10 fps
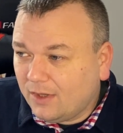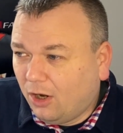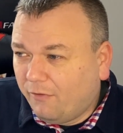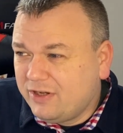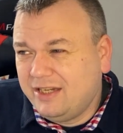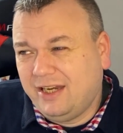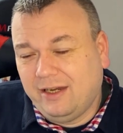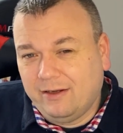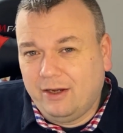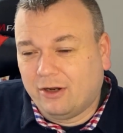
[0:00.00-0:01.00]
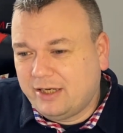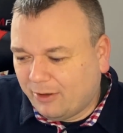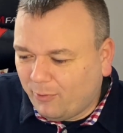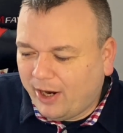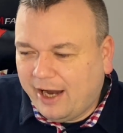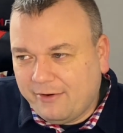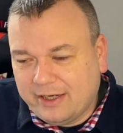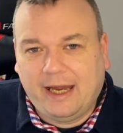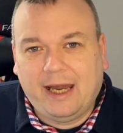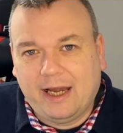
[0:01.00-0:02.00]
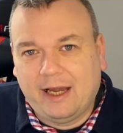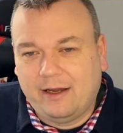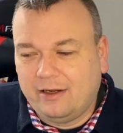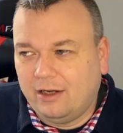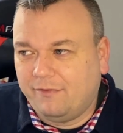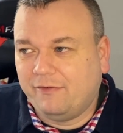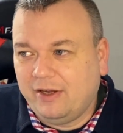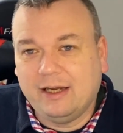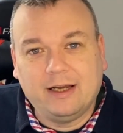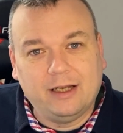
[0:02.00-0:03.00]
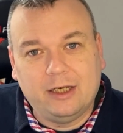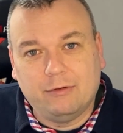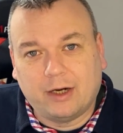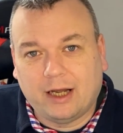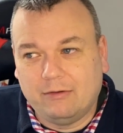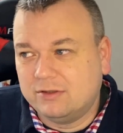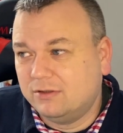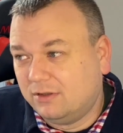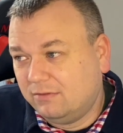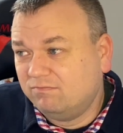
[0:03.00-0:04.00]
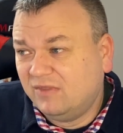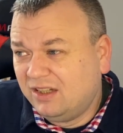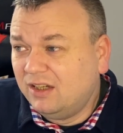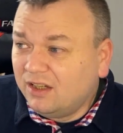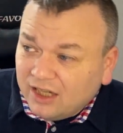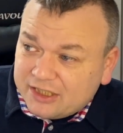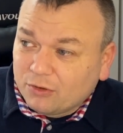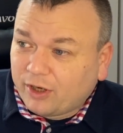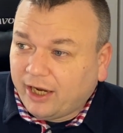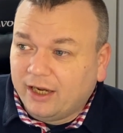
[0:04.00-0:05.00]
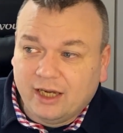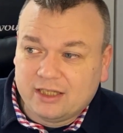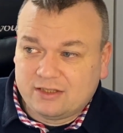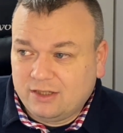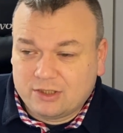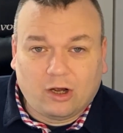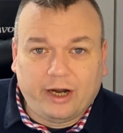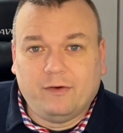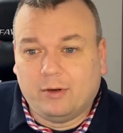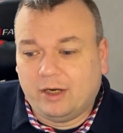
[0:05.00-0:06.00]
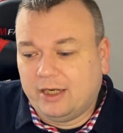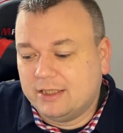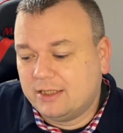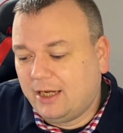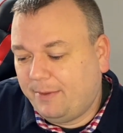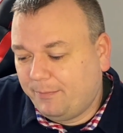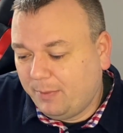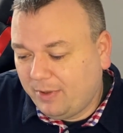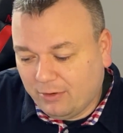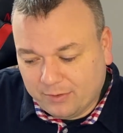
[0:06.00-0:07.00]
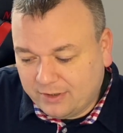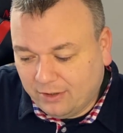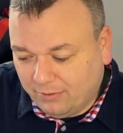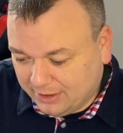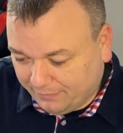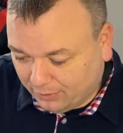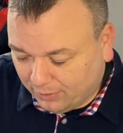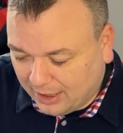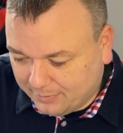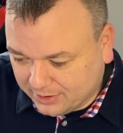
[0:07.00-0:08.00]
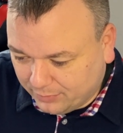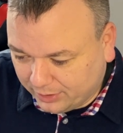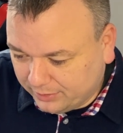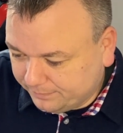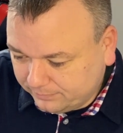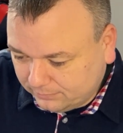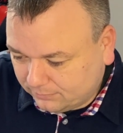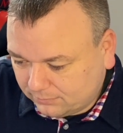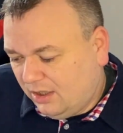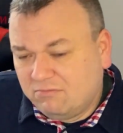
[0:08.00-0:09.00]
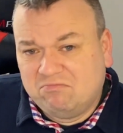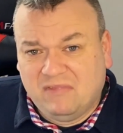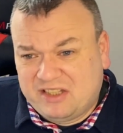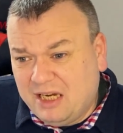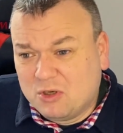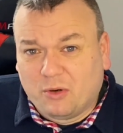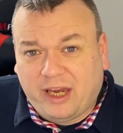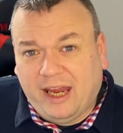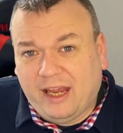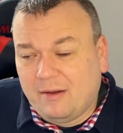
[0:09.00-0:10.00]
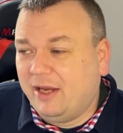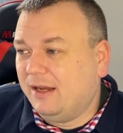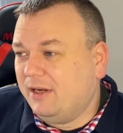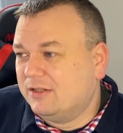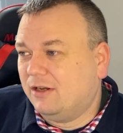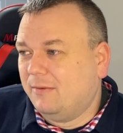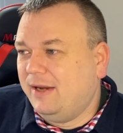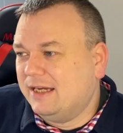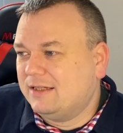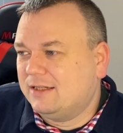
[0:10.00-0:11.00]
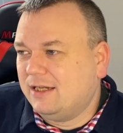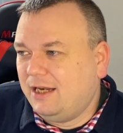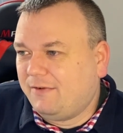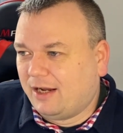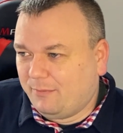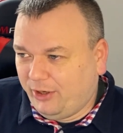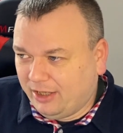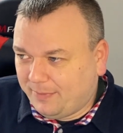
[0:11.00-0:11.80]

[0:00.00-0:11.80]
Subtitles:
obviously, you've got to take wear and tear of your vehicle into account. So it's okay. It's all right for what it is. People always have a go at Amazon, but it seems okay to me. I mean, it's not amazing. It's never going to break the